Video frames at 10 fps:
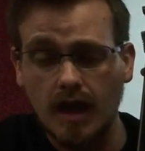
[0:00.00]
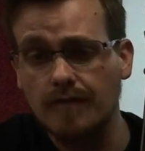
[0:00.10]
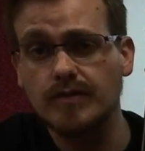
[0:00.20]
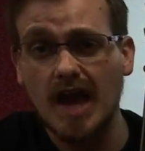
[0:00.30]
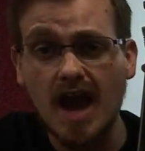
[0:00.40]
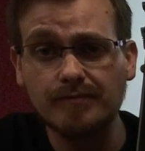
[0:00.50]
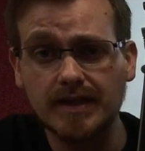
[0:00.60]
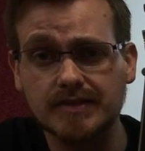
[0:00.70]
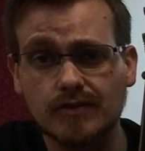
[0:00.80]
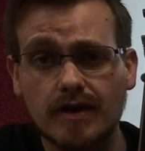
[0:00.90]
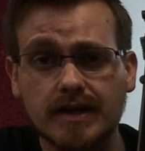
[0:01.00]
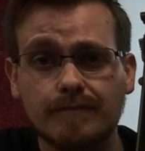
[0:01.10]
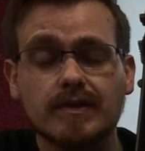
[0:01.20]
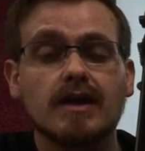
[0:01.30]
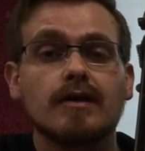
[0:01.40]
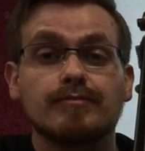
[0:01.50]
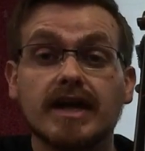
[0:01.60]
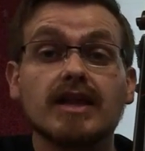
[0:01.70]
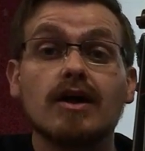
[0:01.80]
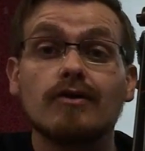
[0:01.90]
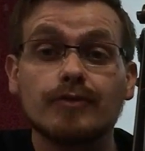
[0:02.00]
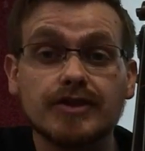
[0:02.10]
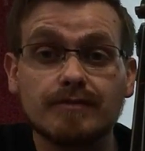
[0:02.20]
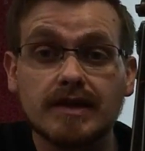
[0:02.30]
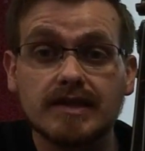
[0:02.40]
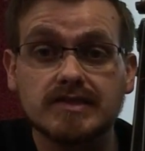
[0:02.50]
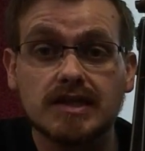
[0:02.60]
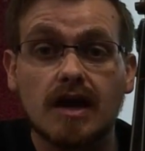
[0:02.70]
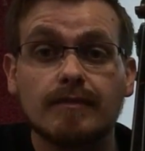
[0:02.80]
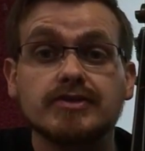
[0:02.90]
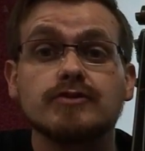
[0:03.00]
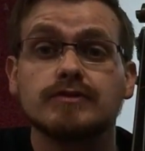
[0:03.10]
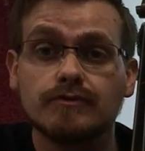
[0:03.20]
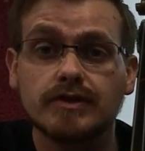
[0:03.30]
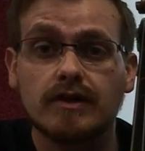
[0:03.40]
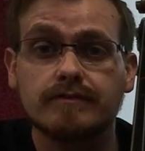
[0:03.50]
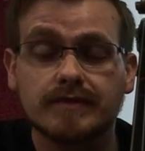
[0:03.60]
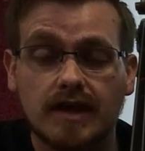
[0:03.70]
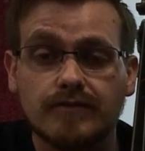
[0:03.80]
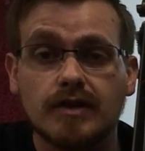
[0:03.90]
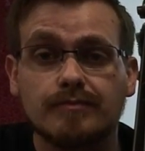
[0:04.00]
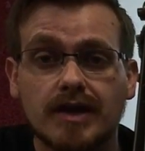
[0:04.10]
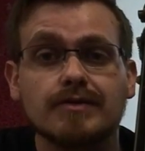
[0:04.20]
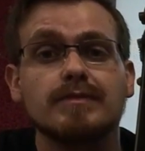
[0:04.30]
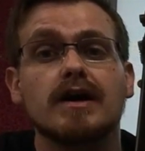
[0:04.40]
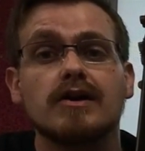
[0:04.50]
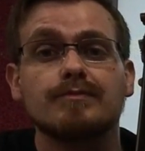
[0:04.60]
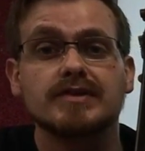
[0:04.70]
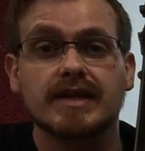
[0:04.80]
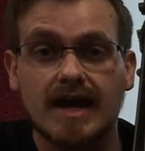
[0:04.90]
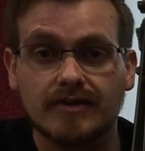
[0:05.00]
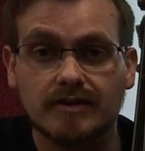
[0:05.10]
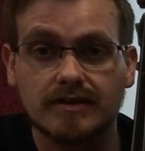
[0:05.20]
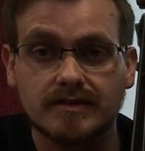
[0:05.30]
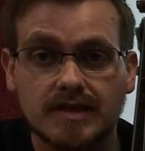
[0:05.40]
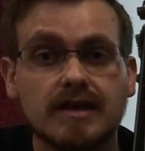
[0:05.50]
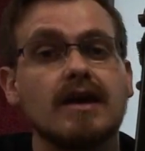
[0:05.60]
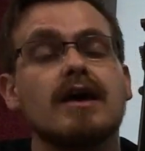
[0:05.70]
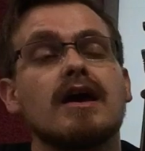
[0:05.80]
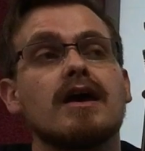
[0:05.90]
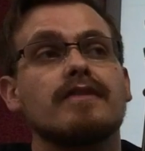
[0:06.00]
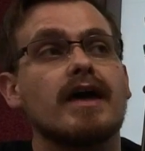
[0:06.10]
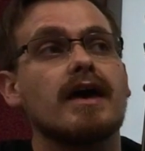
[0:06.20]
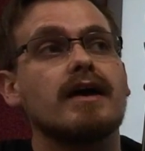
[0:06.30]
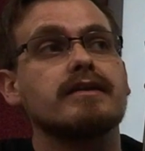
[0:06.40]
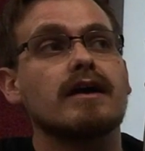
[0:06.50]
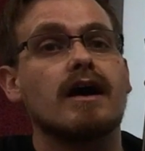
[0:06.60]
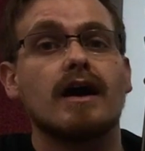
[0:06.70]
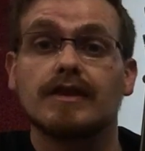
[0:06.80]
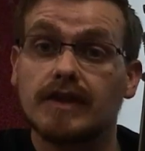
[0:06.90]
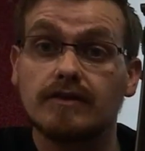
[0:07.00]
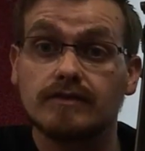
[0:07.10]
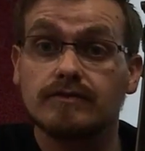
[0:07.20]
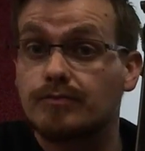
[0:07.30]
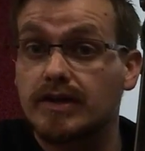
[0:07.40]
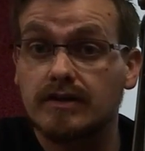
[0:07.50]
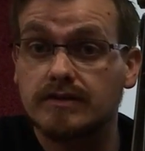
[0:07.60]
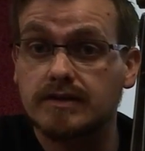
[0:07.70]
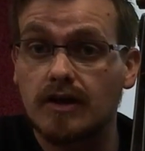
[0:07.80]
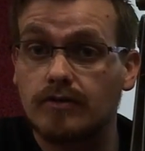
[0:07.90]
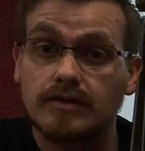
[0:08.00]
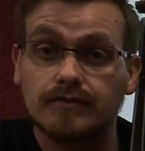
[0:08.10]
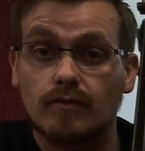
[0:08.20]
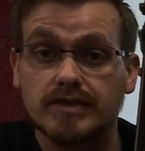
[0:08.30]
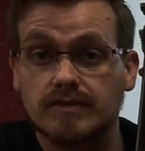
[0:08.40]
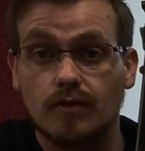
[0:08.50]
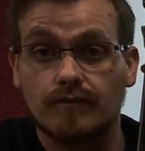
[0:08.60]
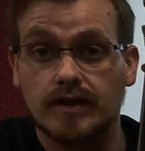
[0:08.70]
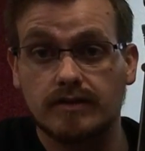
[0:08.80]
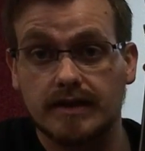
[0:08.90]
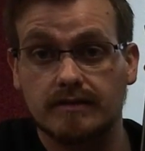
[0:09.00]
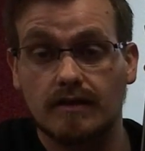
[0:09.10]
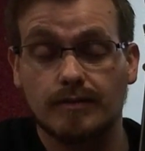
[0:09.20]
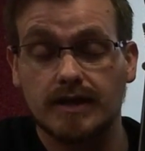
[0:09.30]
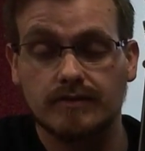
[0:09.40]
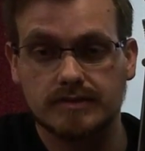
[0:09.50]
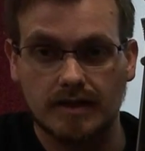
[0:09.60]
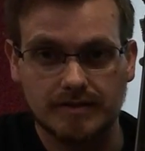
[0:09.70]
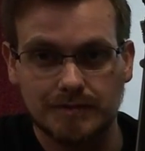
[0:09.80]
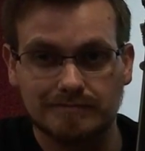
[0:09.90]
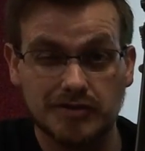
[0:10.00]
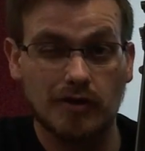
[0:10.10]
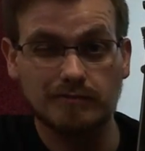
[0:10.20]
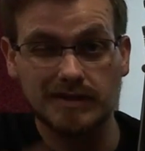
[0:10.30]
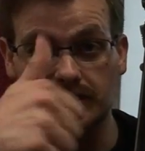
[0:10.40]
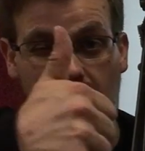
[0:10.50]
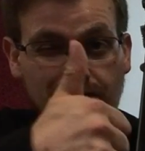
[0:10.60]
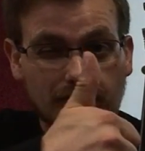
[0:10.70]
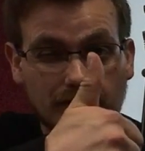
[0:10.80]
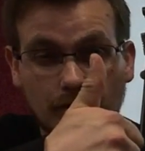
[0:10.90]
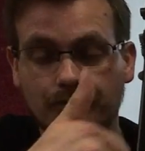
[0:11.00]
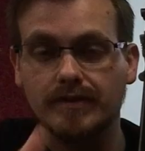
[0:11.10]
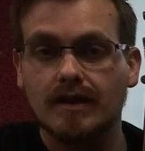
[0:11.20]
If you have played this already, play along with me and let's see how much you do know. And if you can play with me 100% accuracy, then you're pretty good to go. You don't have to watch the whole video like everybody else does. So, yay for you.